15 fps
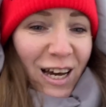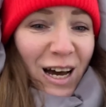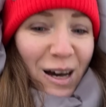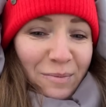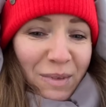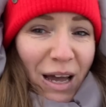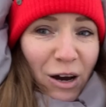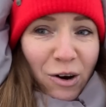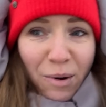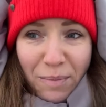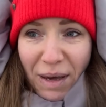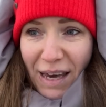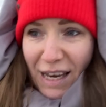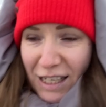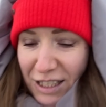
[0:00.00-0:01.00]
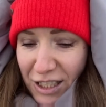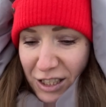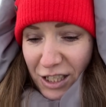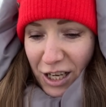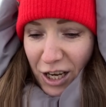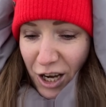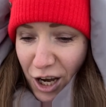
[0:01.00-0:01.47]
Now I'm heading
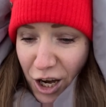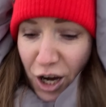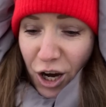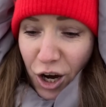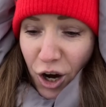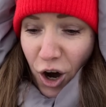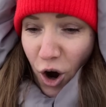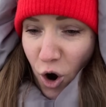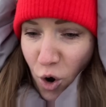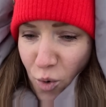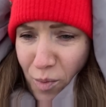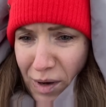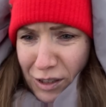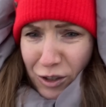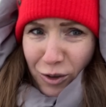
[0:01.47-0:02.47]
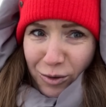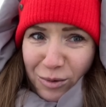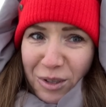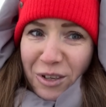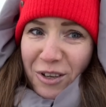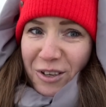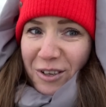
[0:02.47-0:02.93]
home. I don't
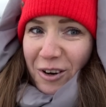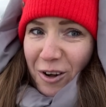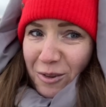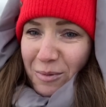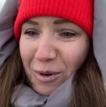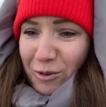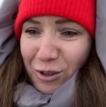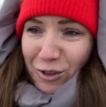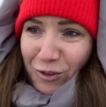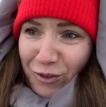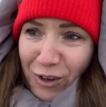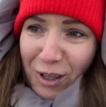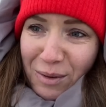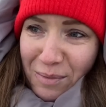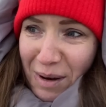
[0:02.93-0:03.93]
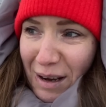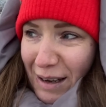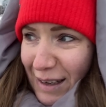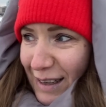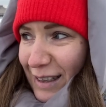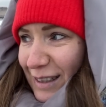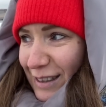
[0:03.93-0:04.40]
almost feel
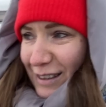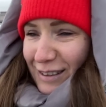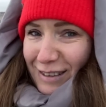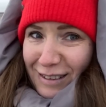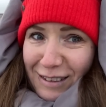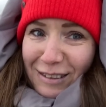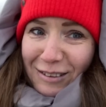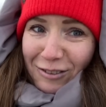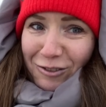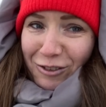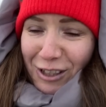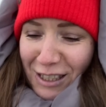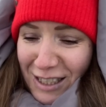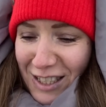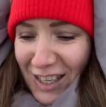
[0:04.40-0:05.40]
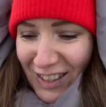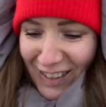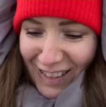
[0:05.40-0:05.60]
my feet.